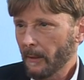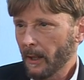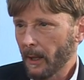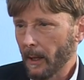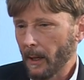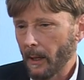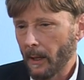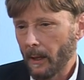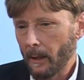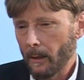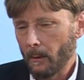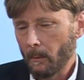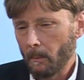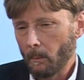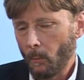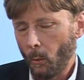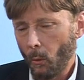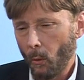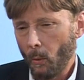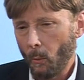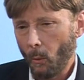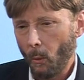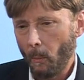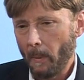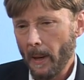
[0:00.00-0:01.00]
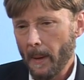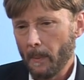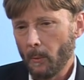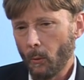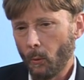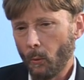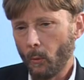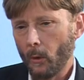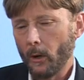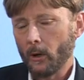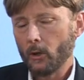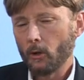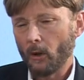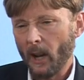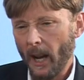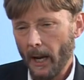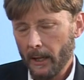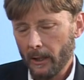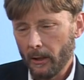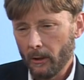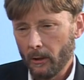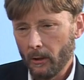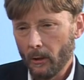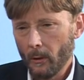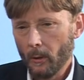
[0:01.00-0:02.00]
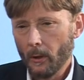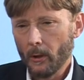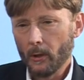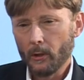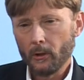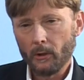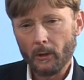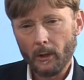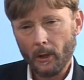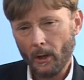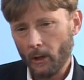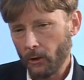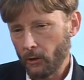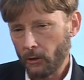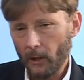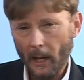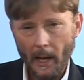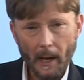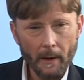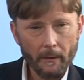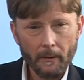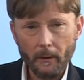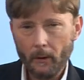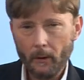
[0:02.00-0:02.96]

And more and more people were attracted to us, and our staff